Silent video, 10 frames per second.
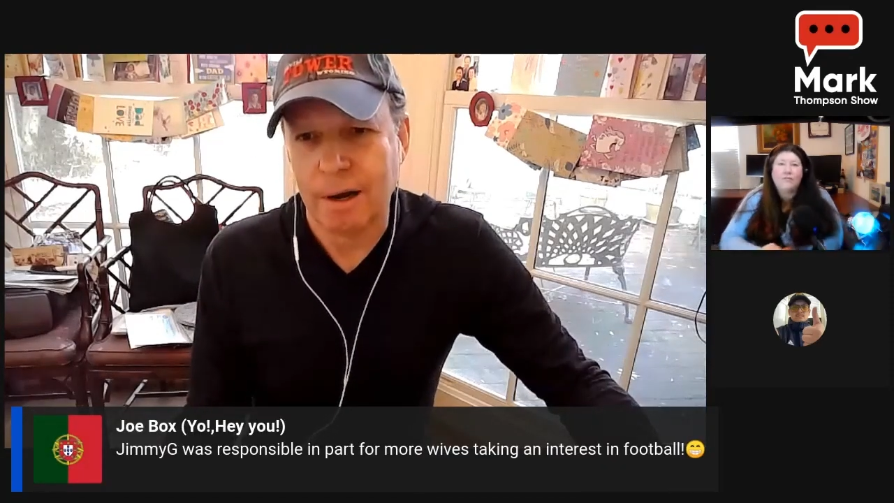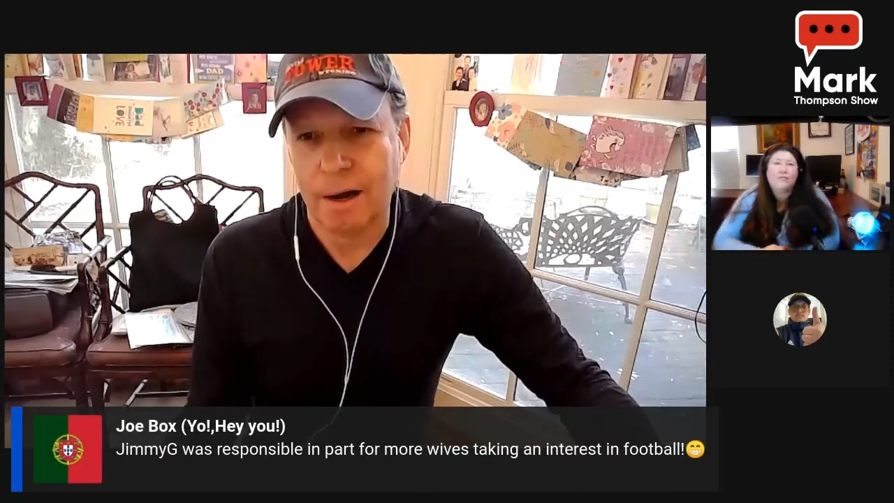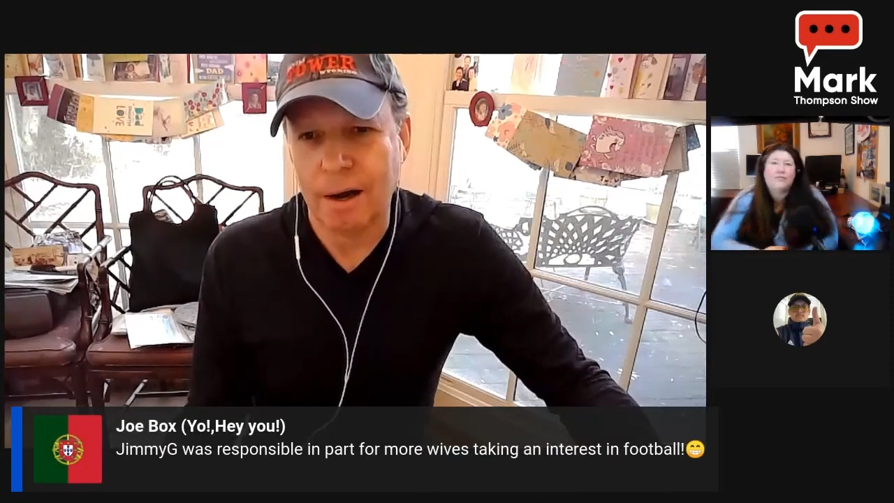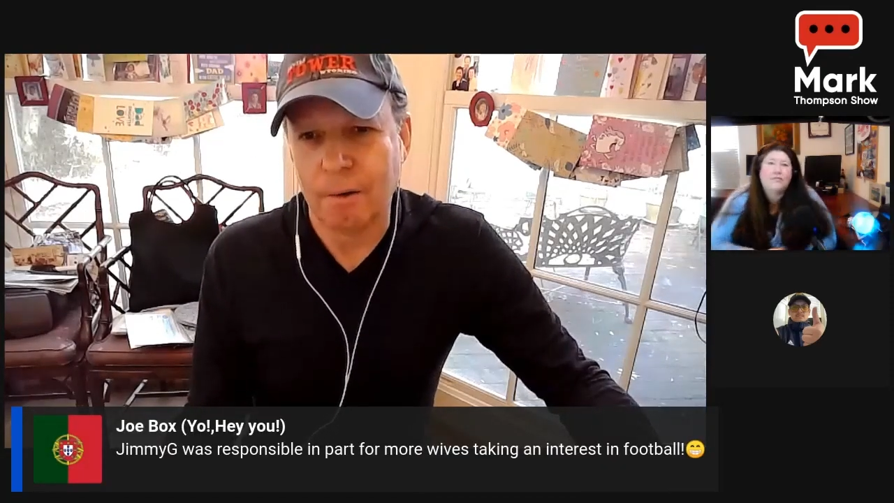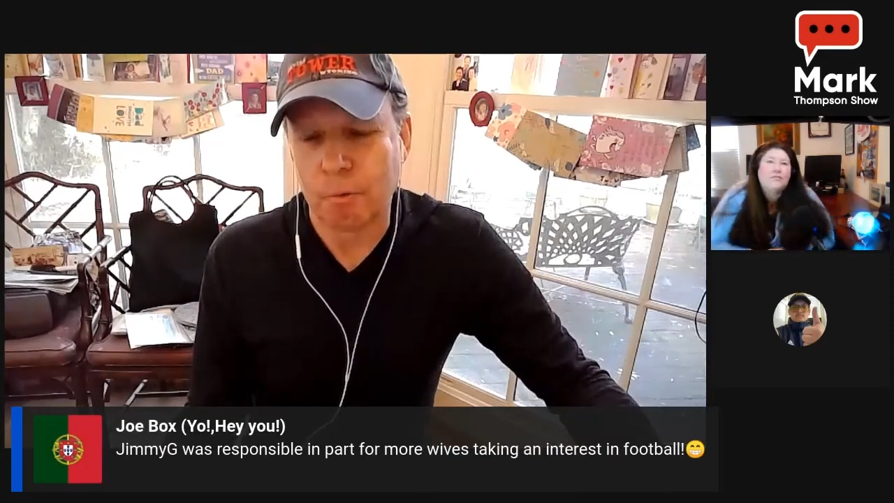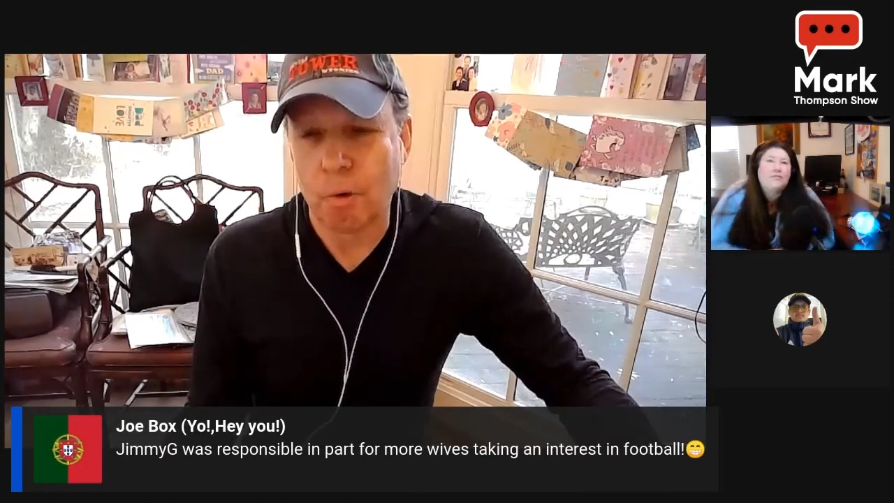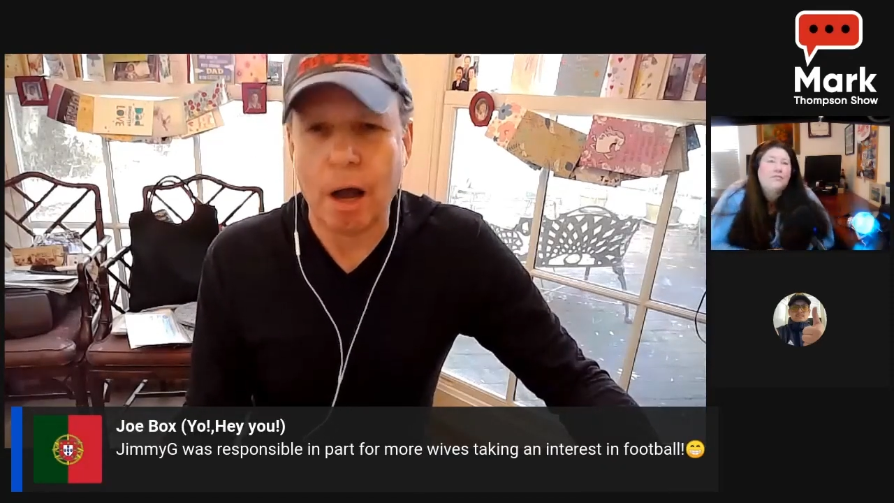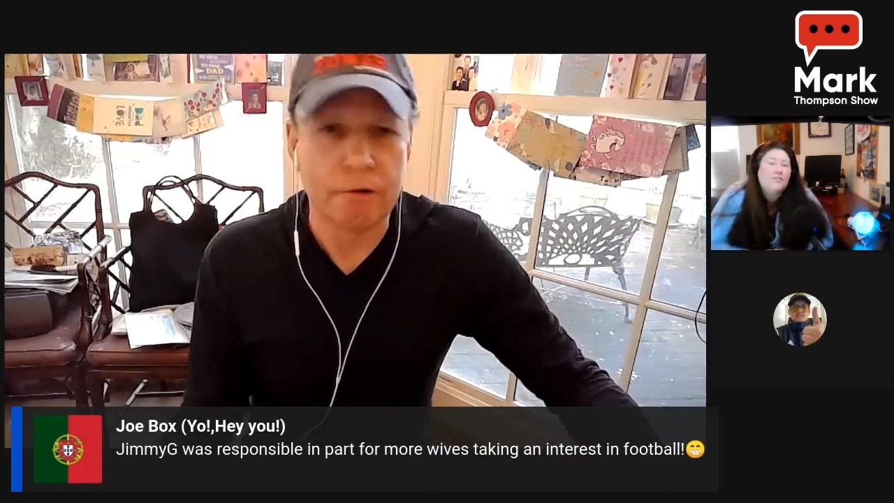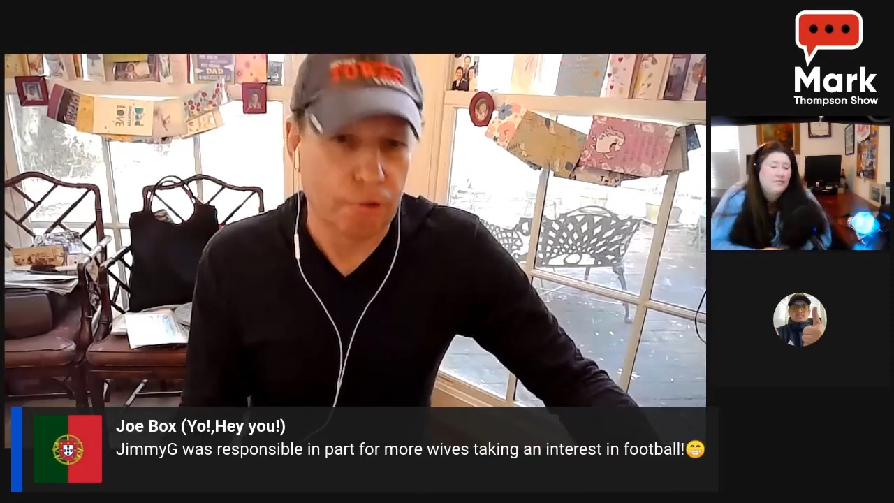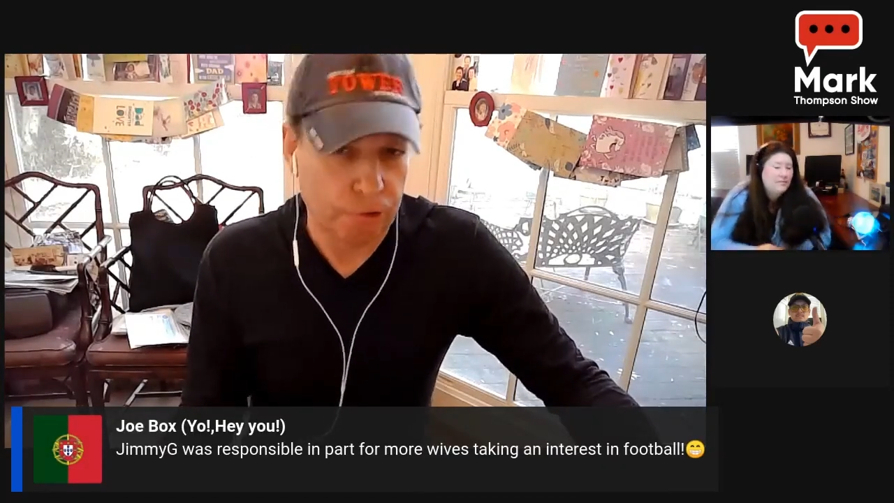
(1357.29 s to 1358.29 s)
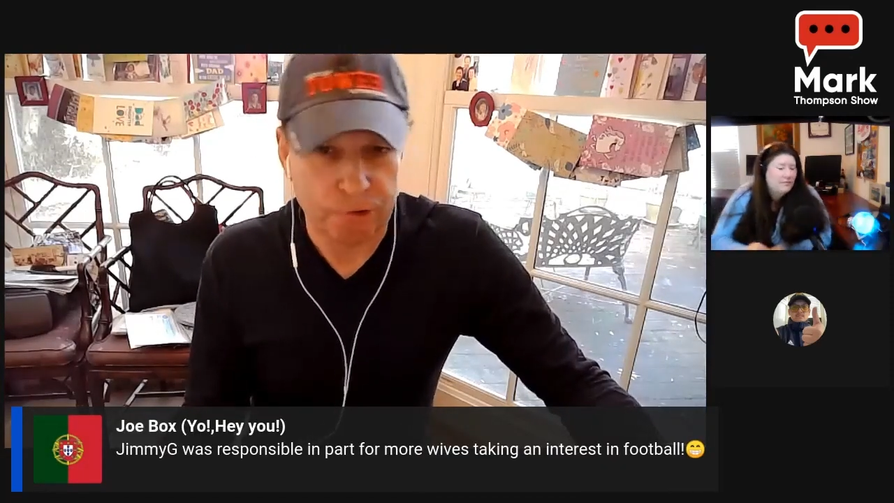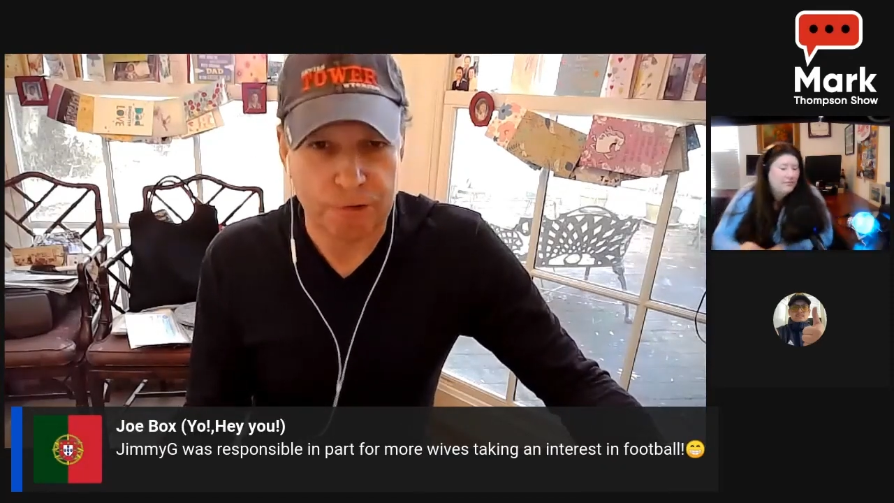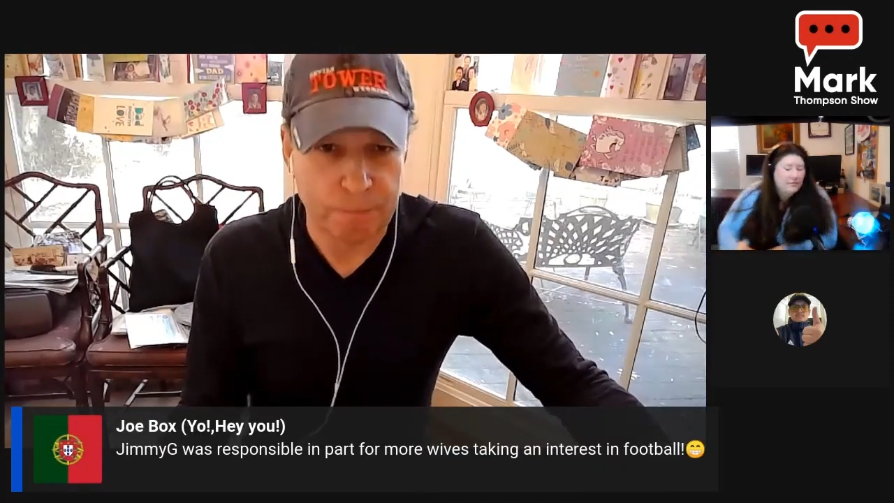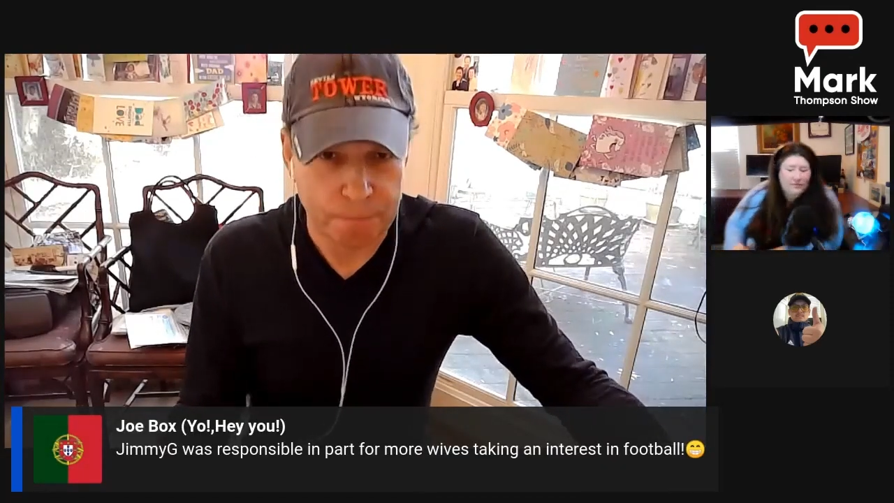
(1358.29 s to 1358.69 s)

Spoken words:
Rodgers is